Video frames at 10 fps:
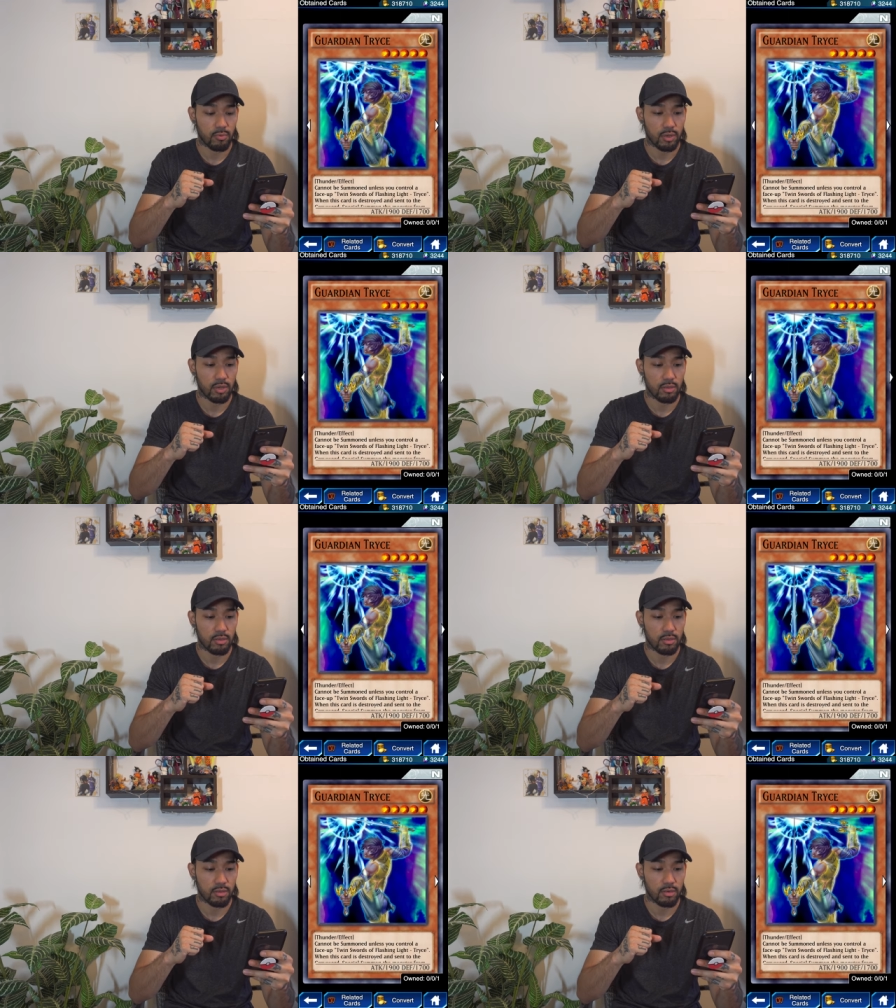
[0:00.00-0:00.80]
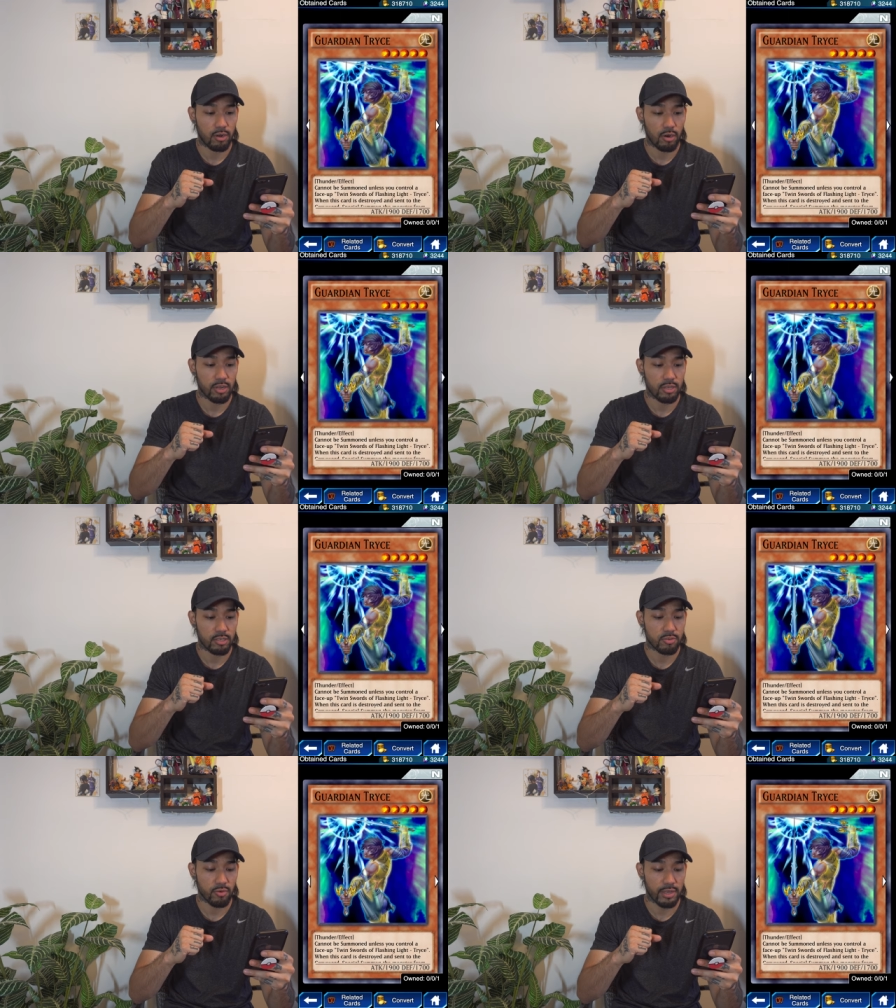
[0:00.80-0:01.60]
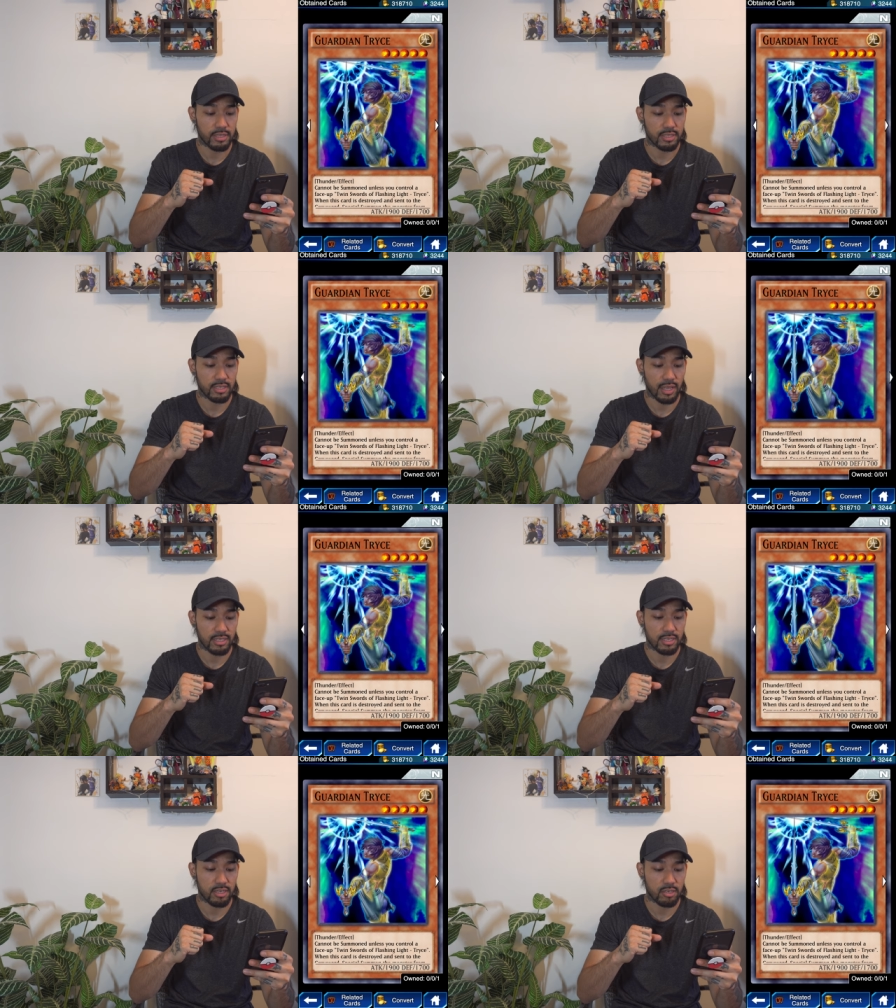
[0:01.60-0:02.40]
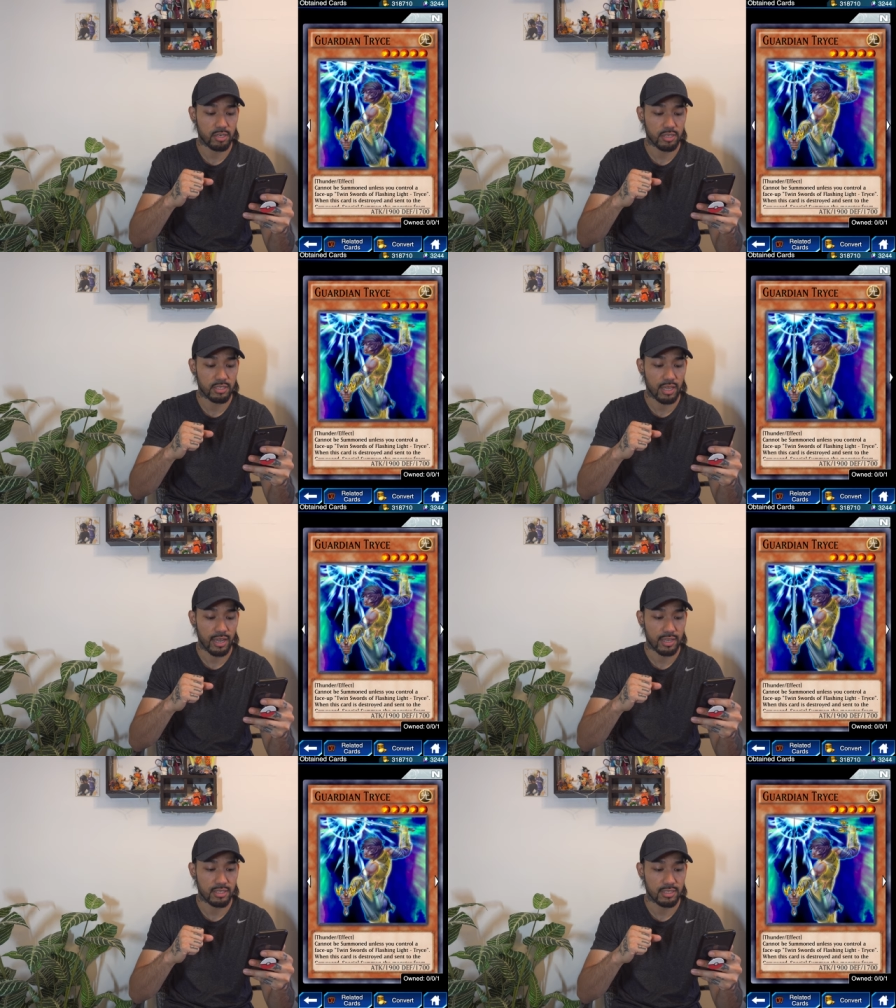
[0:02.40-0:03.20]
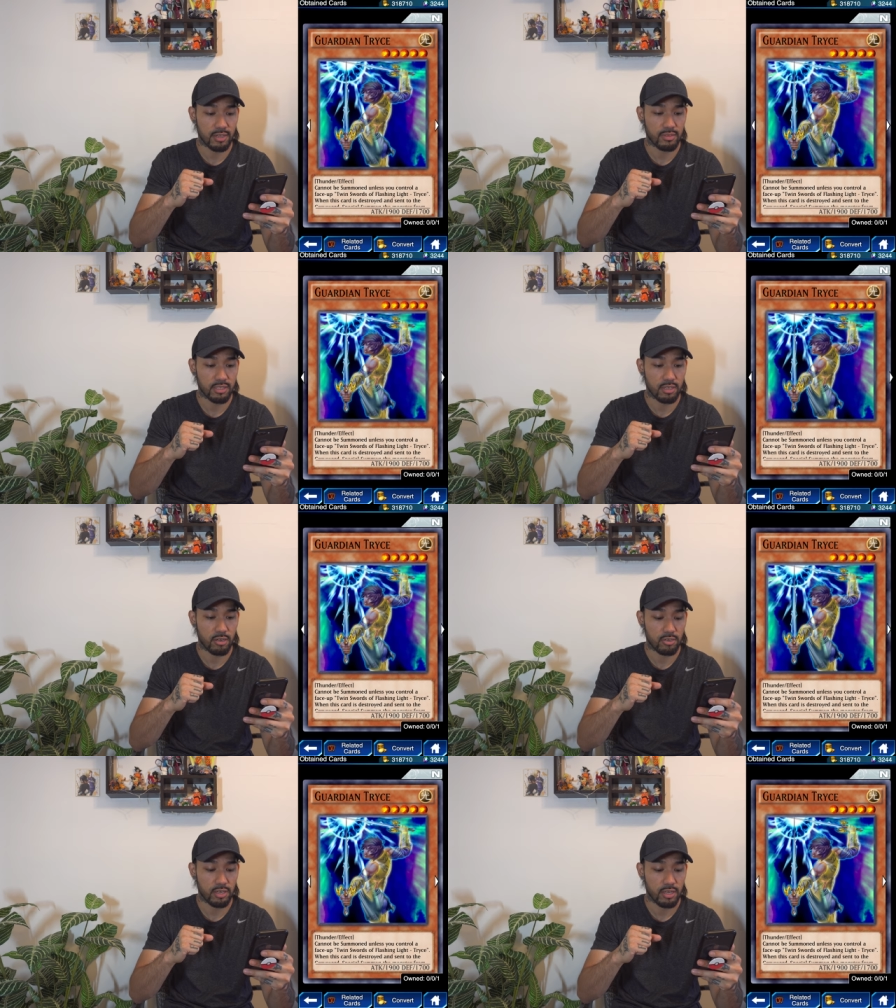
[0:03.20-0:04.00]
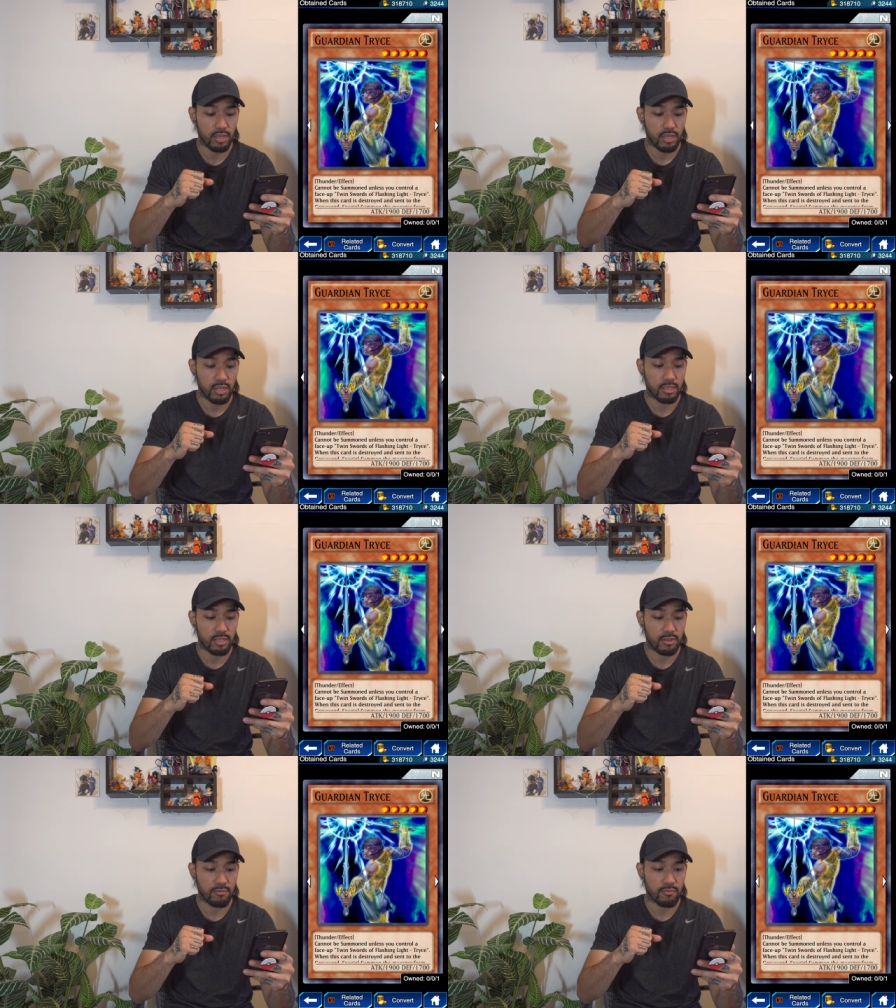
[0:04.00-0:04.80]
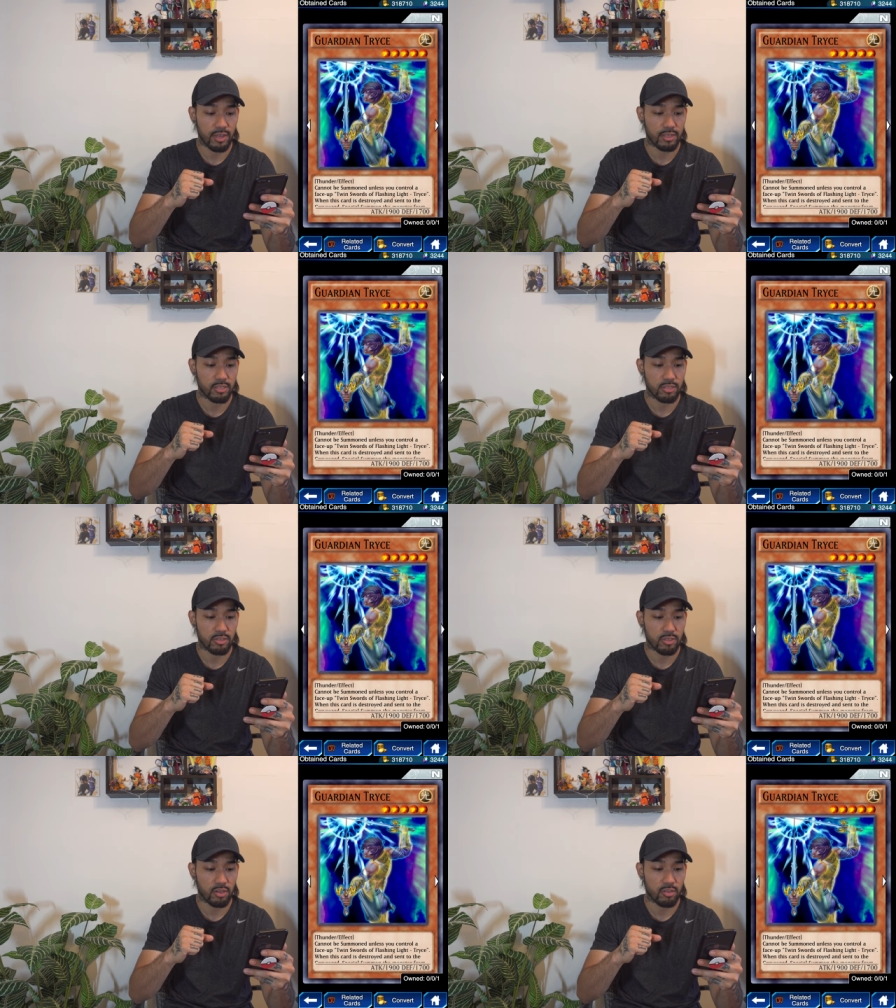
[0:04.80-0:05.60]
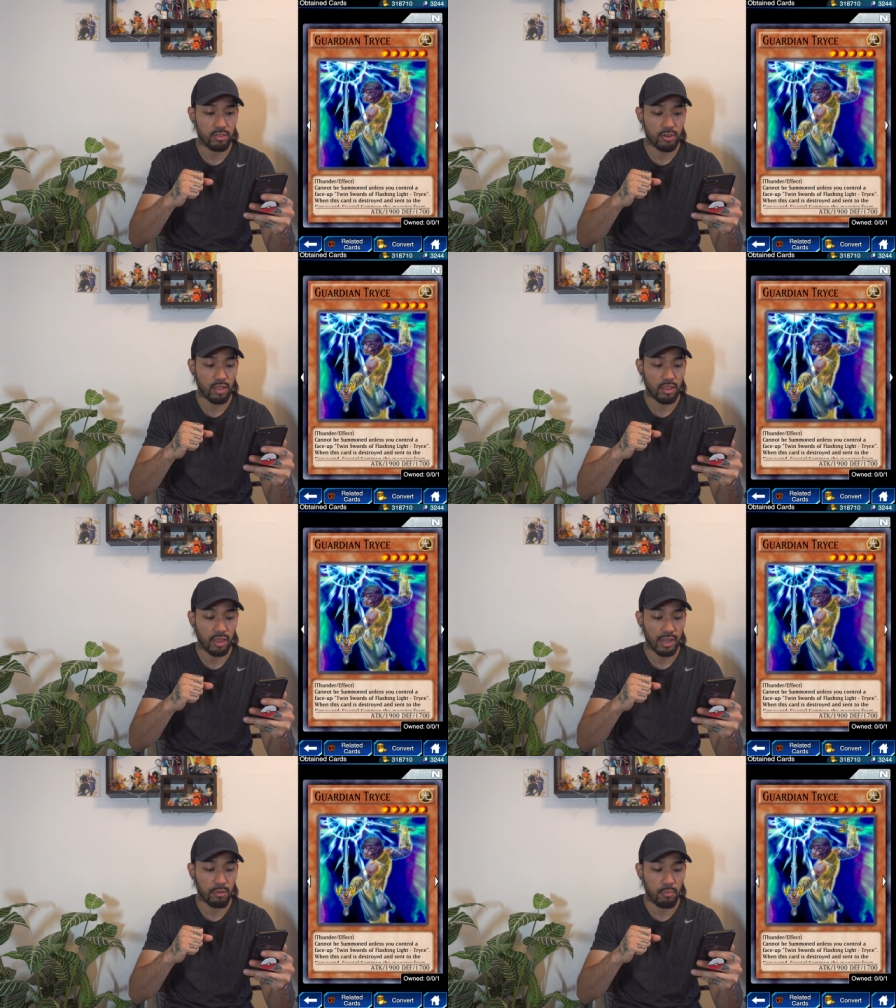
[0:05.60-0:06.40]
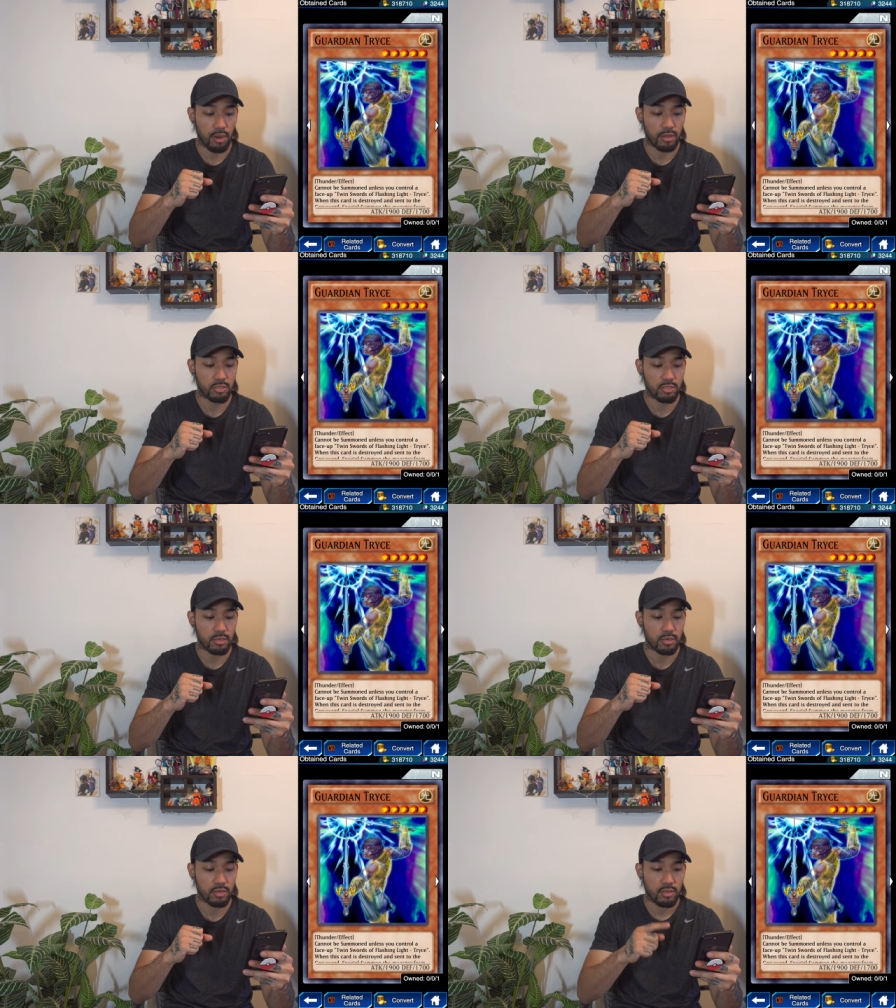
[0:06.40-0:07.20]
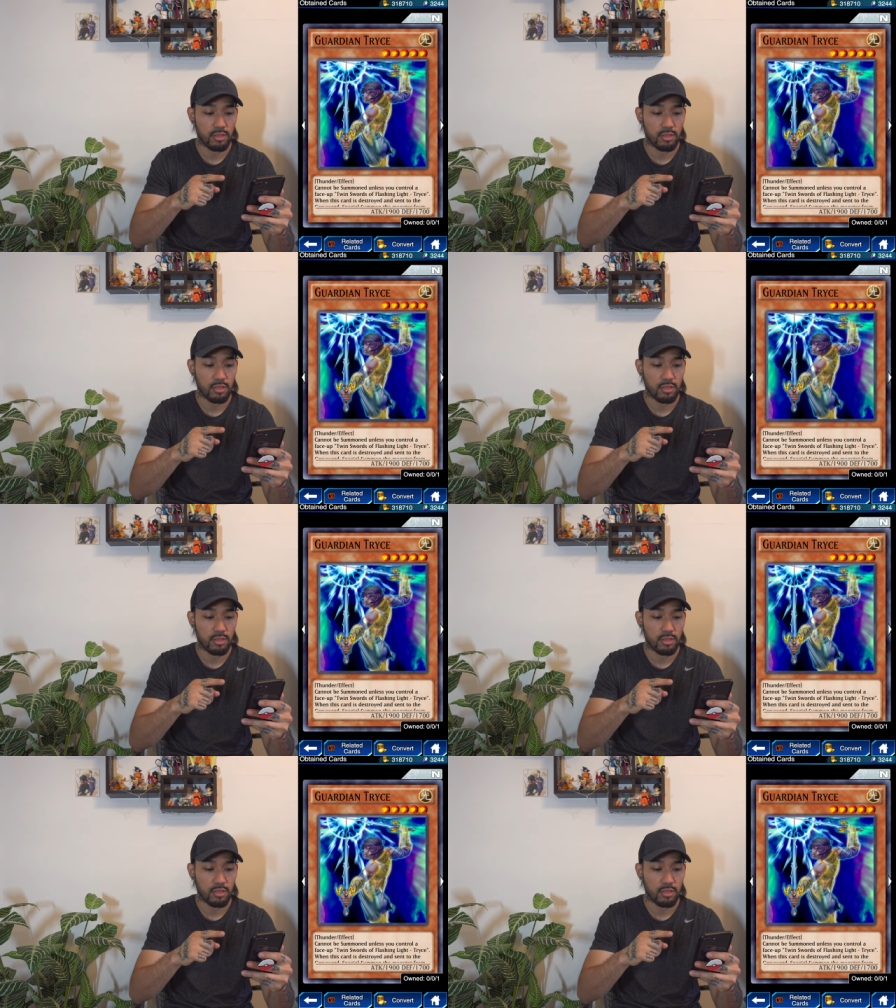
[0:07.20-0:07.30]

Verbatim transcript: Well, Guardian Trice. 1900 attack and 1700 Defense, Thunder, Light Monster.